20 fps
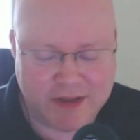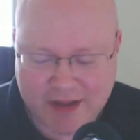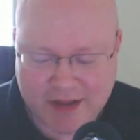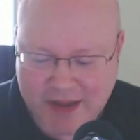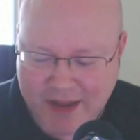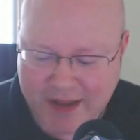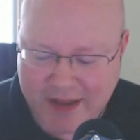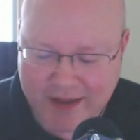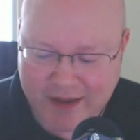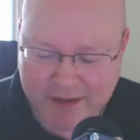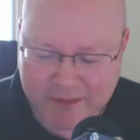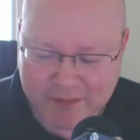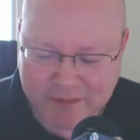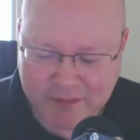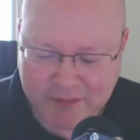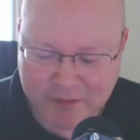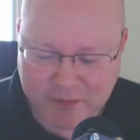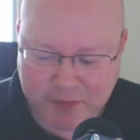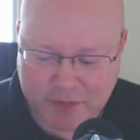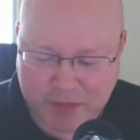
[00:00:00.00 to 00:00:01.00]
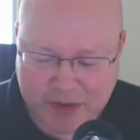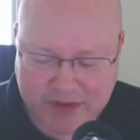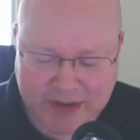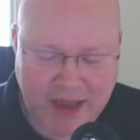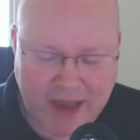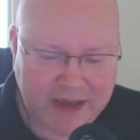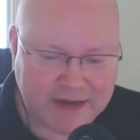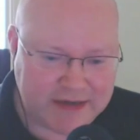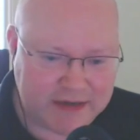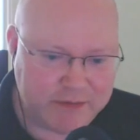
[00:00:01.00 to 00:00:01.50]
And
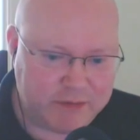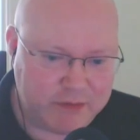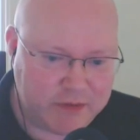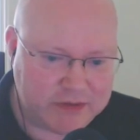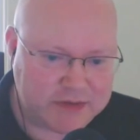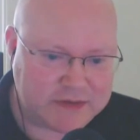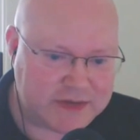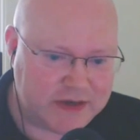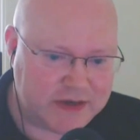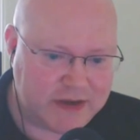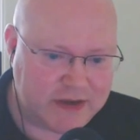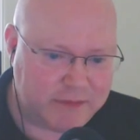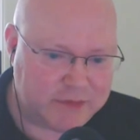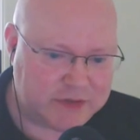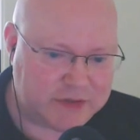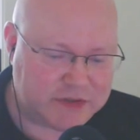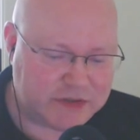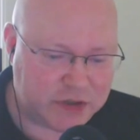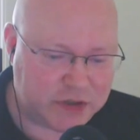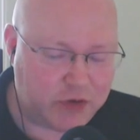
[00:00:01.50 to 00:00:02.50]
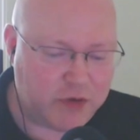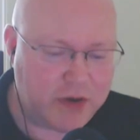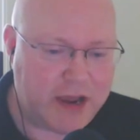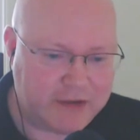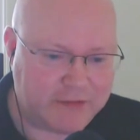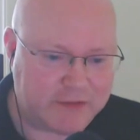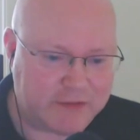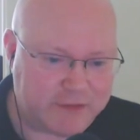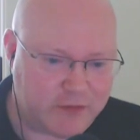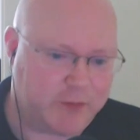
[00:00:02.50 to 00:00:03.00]
the idea was that it was so
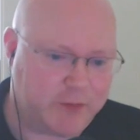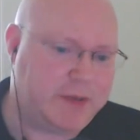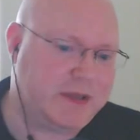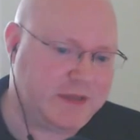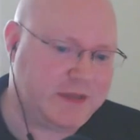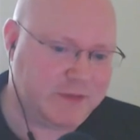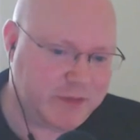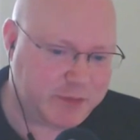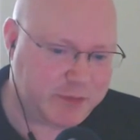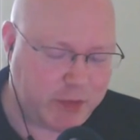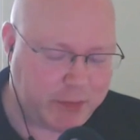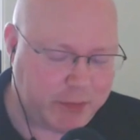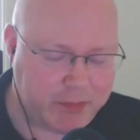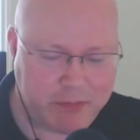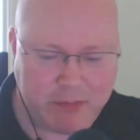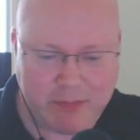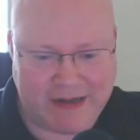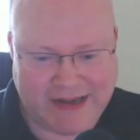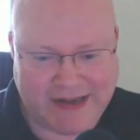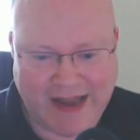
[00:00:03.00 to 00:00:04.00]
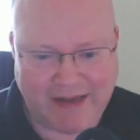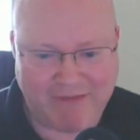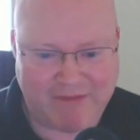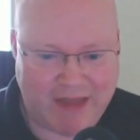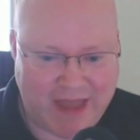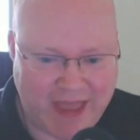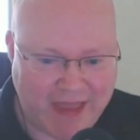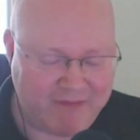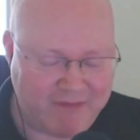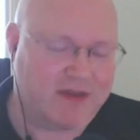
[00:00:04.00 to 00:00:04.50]
hydrophobic that it would probably
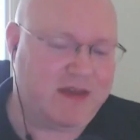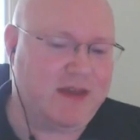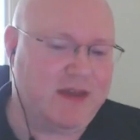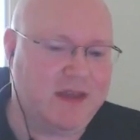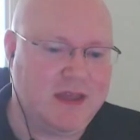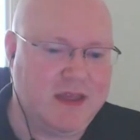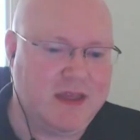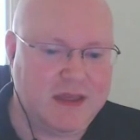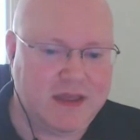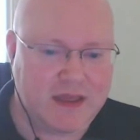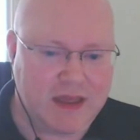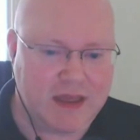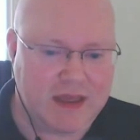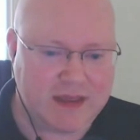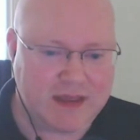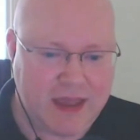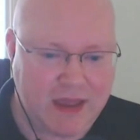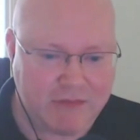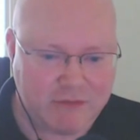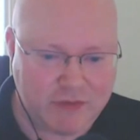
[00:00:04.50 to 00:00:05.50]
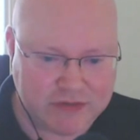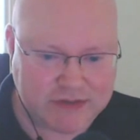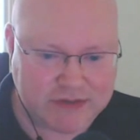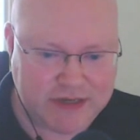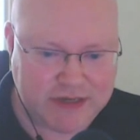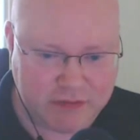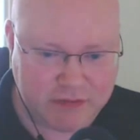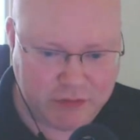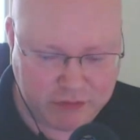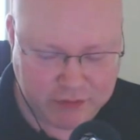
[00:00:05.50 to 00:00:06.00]
never ever get
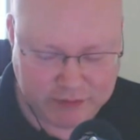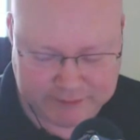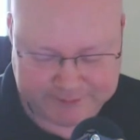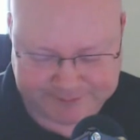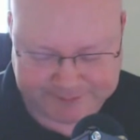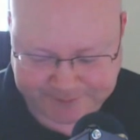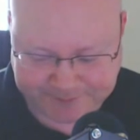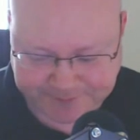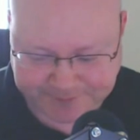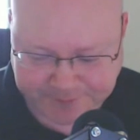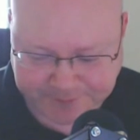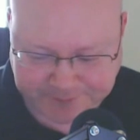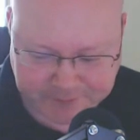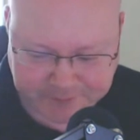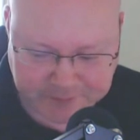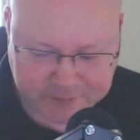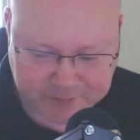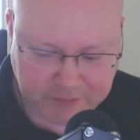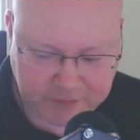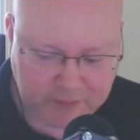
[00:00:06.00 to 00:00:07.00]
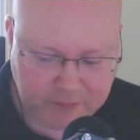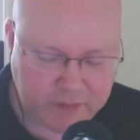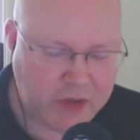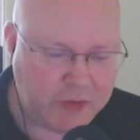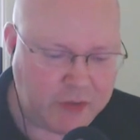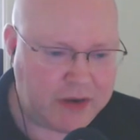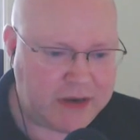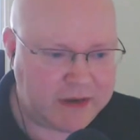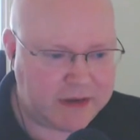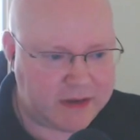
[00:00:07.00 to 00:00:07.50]
rusty at all.
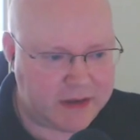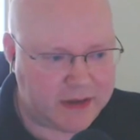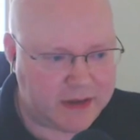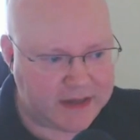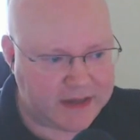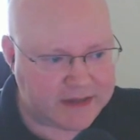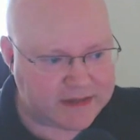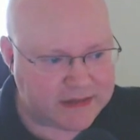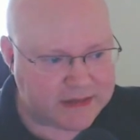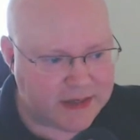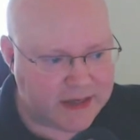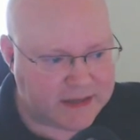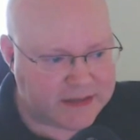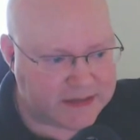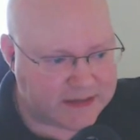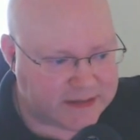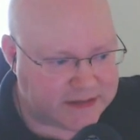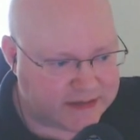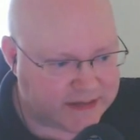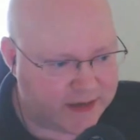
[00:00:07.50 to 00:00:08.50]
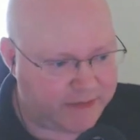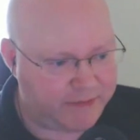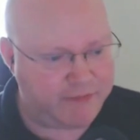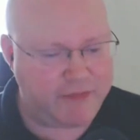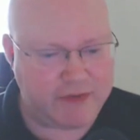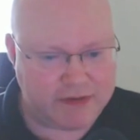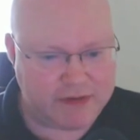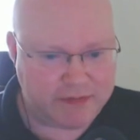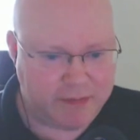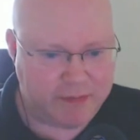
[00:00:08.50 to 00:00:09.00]
Well, it's a
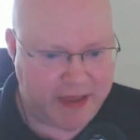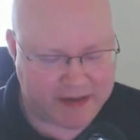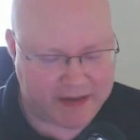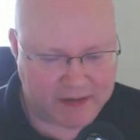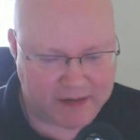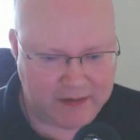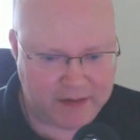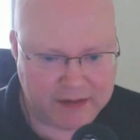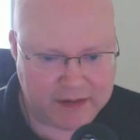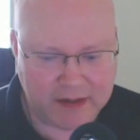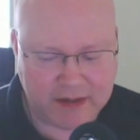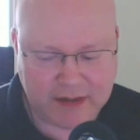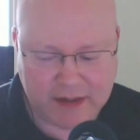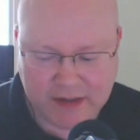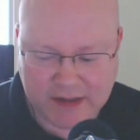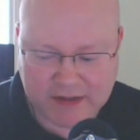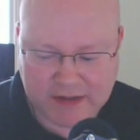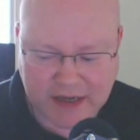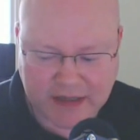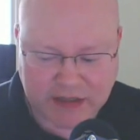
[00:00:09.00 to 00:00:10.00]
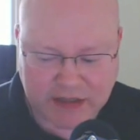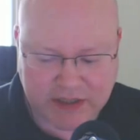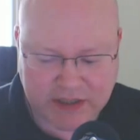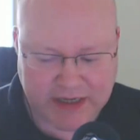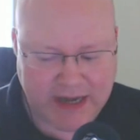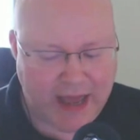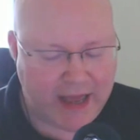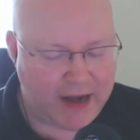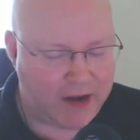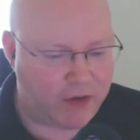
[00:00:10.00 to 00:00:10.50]
different metal. It's actually
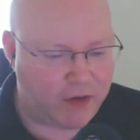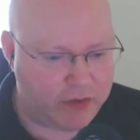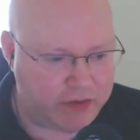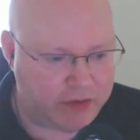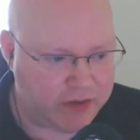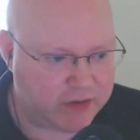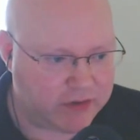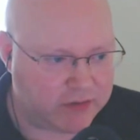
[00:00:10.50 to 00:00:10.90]
an alloy.